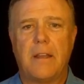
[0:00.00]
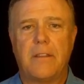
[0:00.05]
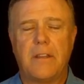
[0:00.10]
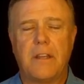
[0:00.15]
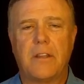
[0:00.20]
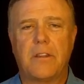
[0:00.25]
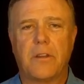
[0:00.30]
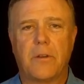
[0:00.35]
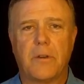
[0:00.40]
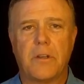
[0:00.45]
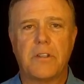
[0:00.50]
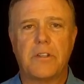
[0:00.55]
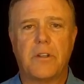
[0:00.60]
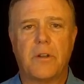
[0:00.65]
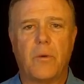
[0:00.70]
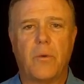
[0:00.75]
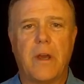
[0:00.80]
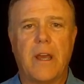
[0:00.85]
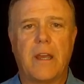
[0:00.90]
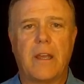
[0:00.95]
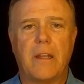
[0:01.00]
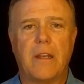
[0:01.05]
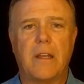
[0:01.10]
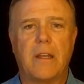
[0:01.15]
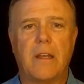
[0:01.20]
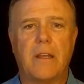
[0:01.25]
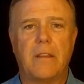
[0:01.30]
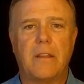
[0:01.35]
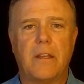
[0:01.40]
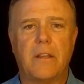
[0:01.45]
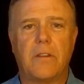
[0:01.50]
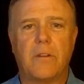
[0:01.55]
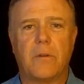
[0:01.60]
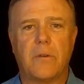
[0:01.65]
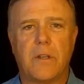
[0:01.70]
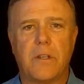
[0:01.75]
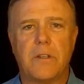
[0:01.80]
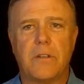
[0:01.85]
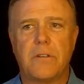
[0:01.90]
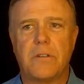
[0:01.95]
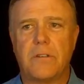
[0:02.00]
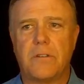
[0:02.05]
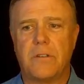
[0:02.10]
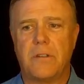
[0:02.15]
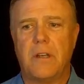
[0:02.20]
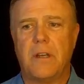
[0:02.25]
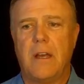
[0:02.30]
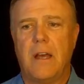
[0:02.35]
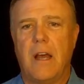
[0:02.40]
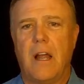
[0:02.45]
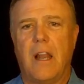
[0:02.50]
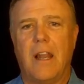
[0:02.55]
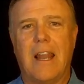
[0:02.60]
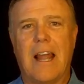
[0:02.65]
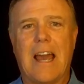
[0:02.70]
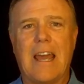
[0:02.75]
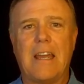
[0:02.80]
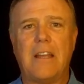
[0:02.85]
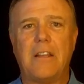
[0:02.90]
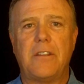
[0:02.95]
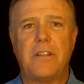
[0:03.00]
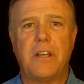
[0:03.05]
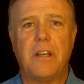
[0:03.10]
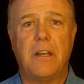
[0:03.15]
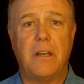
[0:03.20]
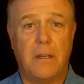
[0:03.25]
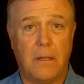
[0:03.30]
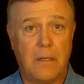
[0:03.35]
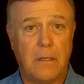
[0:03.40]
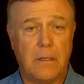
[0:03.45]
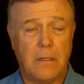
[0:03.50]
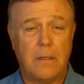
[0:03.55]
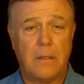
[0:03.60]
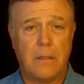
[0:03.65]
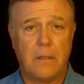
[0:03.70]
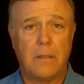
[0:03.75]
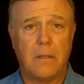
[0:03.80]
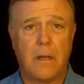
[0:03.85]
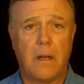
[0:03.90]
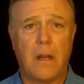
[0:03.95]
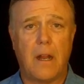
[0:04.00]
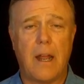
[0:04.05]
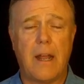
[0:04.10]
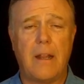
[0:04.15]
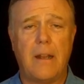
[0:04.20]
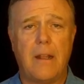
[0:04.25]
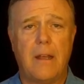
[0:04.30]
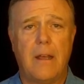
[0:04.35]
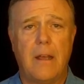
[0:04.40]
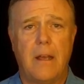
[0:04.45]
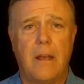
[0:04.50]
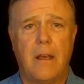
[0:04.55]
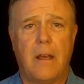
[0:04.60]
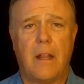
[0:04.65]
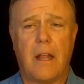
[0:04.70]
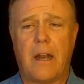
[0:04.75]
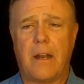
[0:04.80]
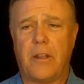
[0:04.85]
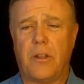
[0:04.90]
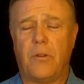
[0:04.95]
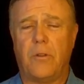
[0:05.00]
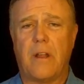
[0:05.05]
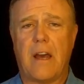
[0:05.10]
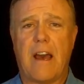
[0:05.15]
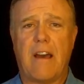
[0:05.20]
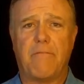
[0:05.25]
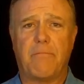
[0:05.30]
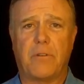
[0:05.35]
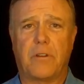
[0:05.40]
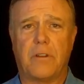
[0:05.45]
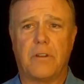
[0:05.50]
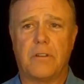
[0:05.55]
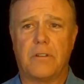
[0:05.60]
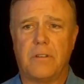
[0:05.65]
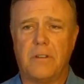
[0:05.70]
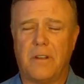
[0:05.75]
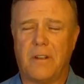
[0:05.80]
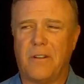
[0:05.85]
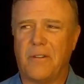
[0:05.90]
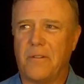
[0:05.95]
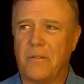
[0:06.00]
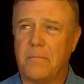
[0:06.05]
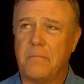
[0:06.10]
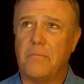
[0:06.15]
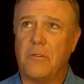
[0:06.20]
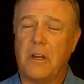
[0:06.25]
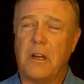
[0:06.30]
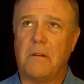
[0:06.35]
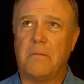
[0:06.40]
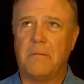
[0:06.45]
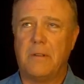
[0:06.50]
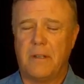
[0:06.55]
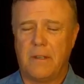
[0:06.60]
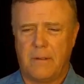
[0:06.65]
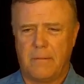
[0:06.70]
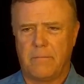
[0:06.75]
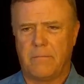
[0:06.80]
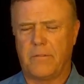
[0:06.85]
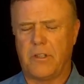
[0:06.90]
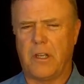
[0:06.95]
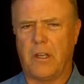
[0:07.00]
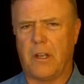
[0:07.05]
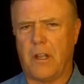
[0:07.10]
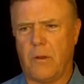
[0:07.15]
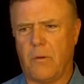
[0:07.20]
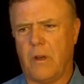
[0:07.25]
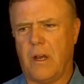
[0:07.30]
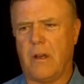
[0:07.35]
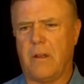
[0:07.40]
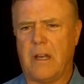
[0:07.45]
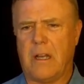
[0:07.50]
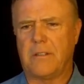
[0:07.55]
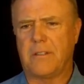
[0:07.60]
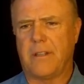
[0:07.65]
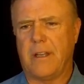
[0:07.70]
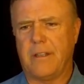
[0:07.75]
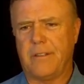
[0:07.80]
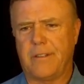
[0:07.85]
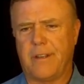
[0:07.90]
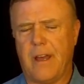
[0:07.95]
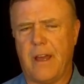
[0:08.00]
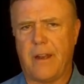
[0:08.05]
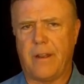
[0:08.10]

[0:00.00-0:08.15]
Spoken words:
I think there is an awakening. I think there is light. All right. A lot of you laugh because, you know, well, DNA, wow, that's